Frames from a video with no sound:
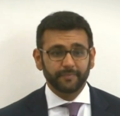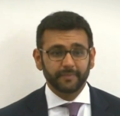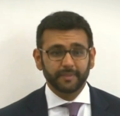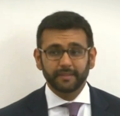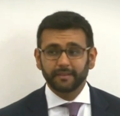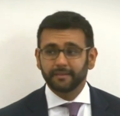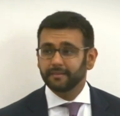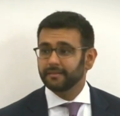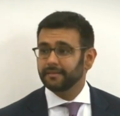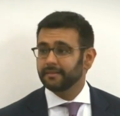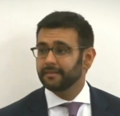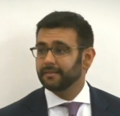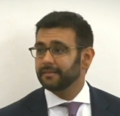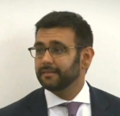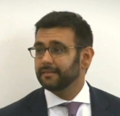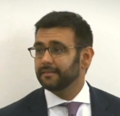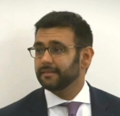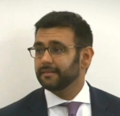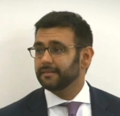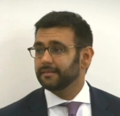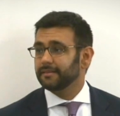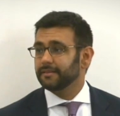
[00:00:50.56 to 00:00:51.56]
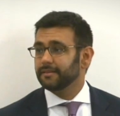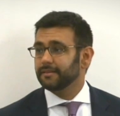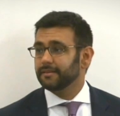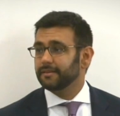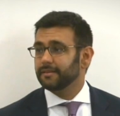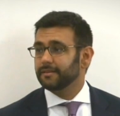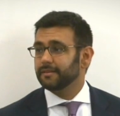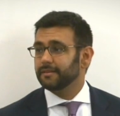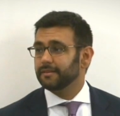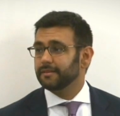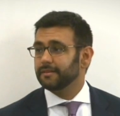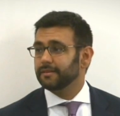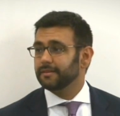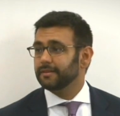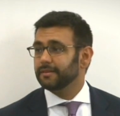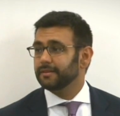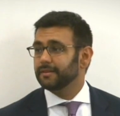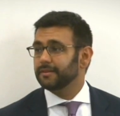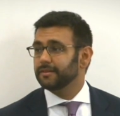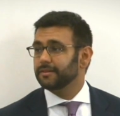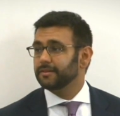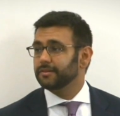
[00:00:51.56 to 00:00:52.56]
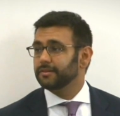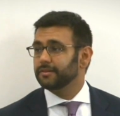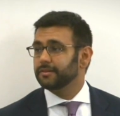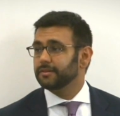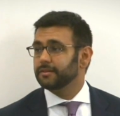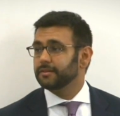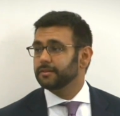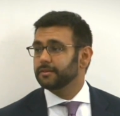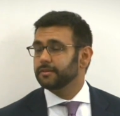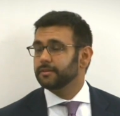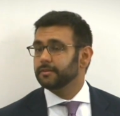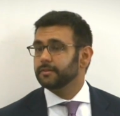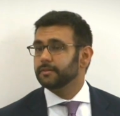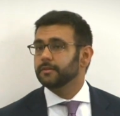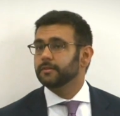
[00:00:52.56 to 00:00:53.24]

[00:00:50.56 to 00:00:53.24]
(no one is talking)